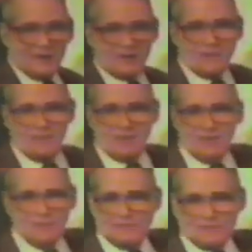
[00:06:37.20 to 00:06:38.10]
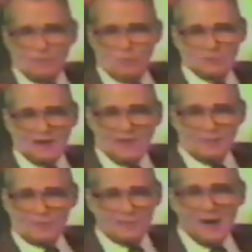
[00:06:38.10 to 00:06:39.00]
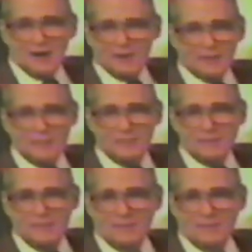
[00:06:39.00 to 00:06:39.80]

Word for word: back up here, he don't have to push anything aside.